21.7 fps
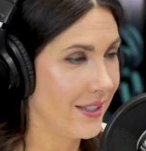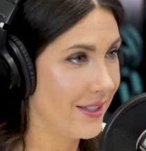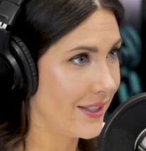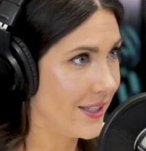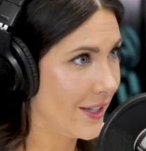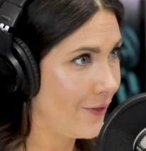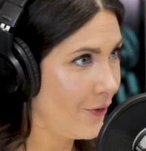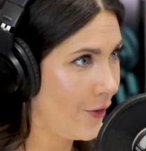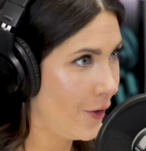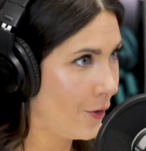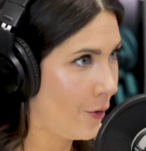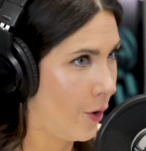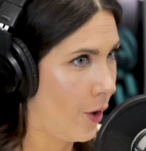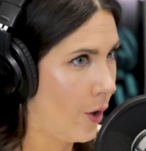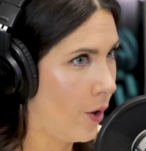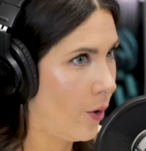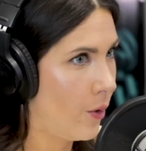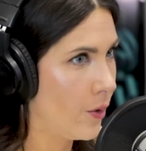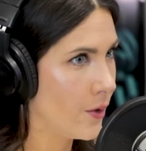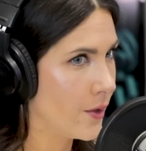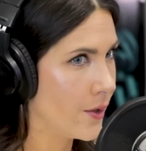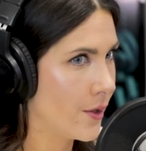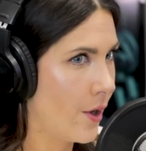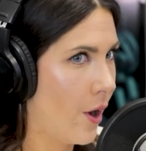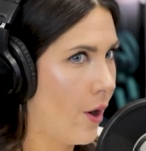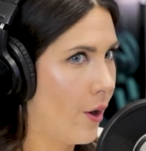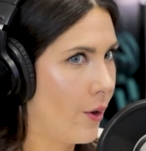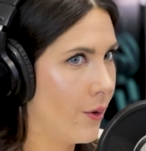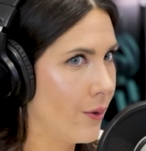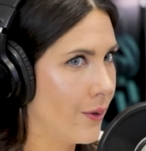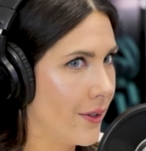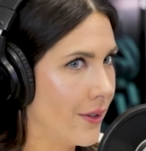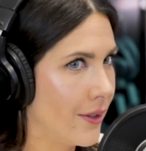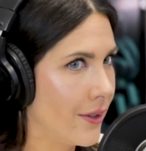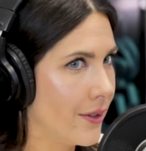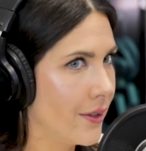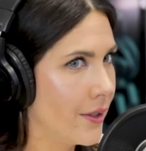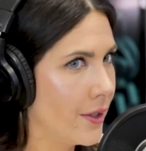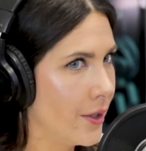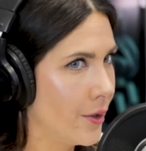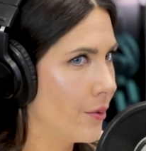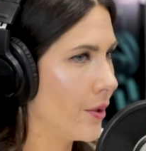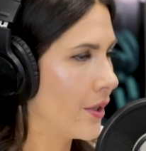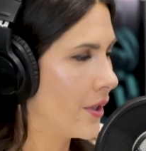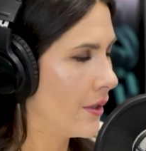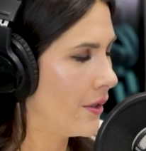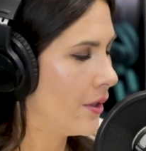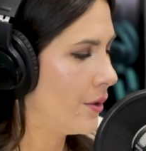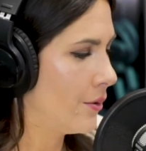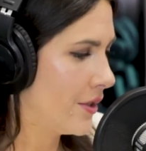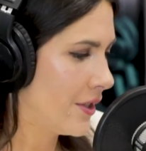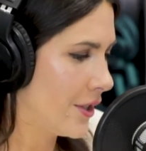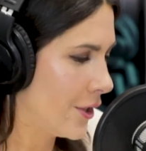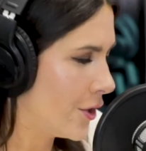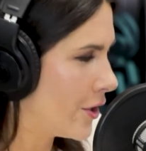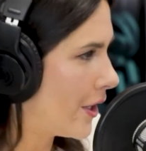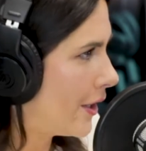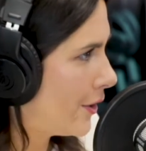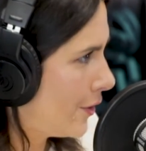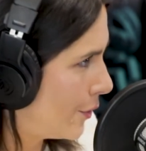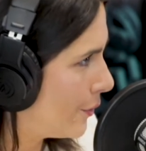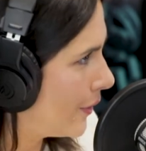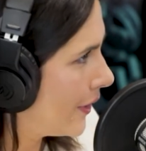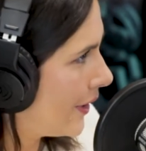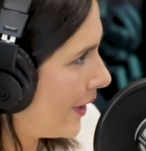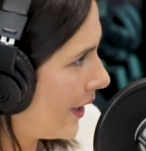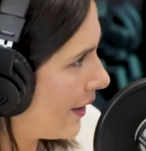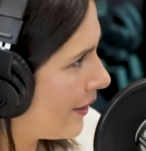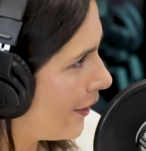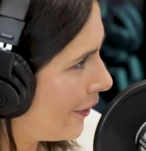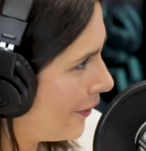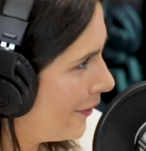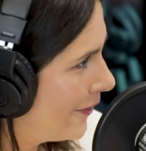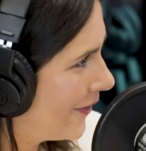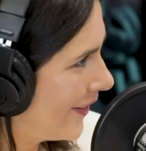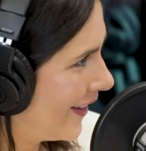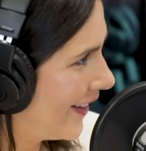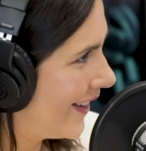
It's difficult. So you would suggest doing that though?